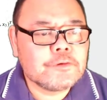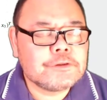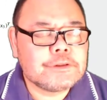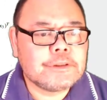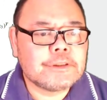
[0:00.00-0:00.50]

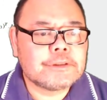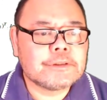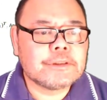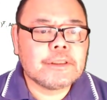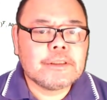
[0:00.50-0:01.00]

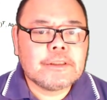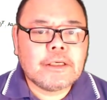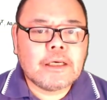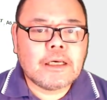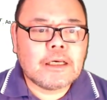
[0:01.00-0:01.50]
engineering,
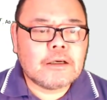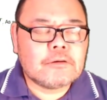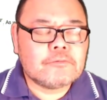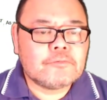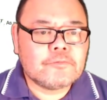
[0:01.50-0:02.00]
uh,
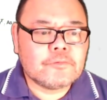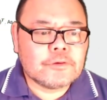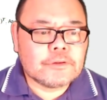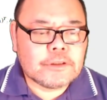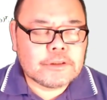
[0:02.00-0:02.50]

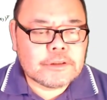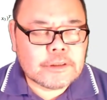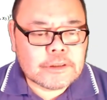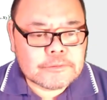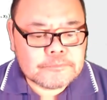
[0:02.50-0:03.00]
for the
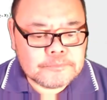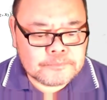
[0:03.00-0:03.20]
um,